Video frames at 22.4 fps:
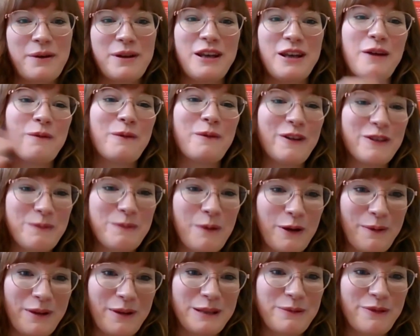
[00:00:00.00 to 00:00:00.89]
So I know we've
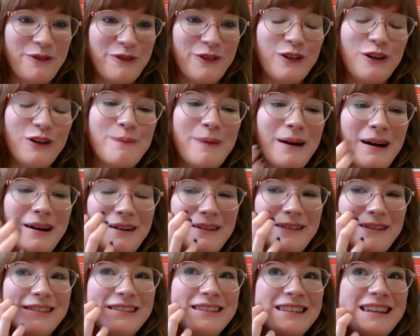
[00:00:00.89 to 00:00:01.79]
spoken about this before about
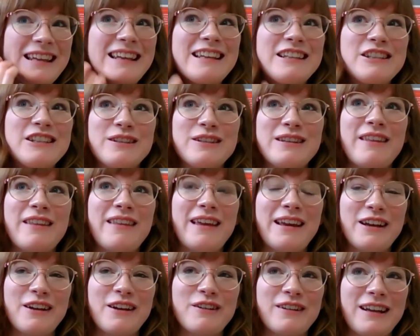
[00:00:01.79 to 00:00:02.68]
the issue that
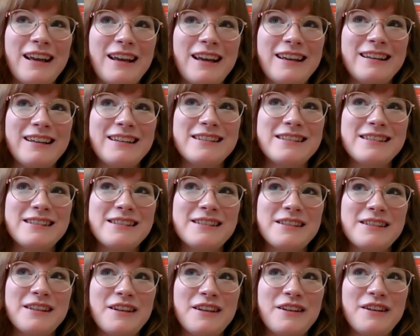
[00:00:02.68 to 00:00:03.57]
then
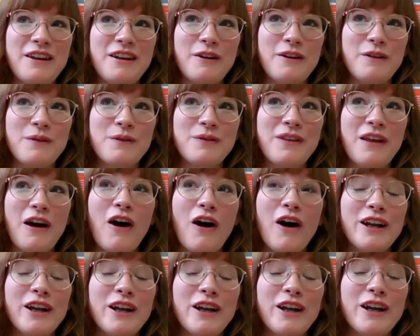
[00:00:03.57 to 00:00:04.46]
creates, you know,
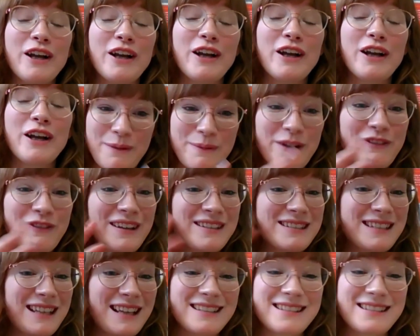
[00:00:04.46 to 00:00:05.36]
I know there's so
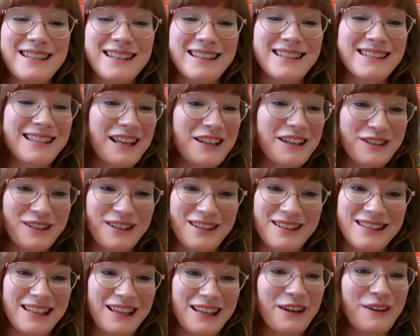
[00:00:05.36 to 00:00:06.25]
many fantastic
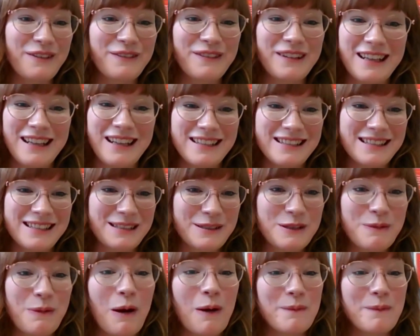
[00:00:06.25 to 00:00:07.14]
sessions that careers
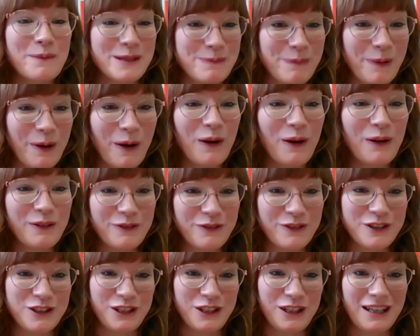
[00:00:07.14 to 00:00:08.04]
departments put
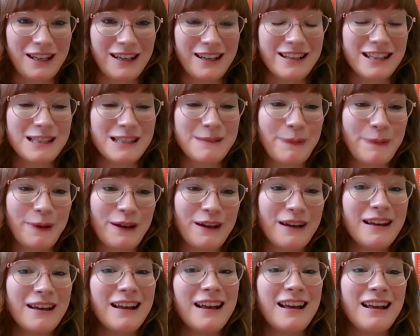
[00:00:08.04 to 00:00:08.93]
on for students,
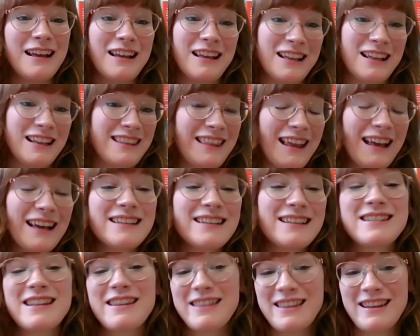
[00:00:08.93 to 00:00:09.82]
but that
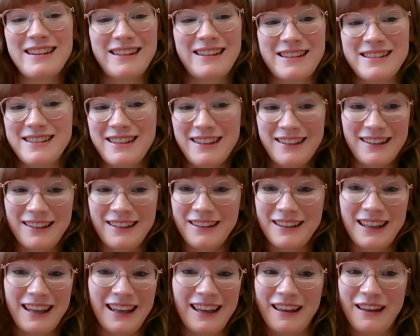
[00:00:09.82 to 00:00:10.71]
is the thing that's going
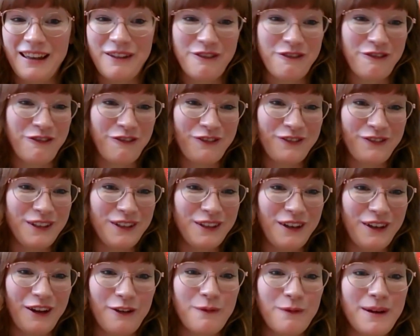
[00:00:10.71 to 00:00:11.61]
to give, you
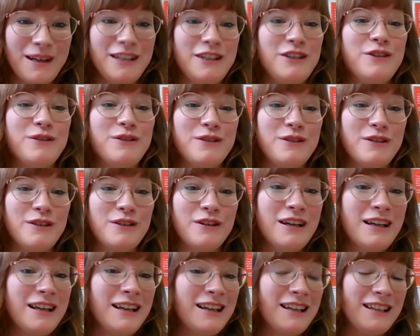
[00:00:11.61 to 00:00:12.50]
know, when
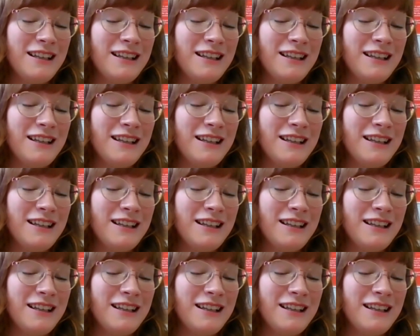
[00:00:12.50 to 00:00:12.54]
you're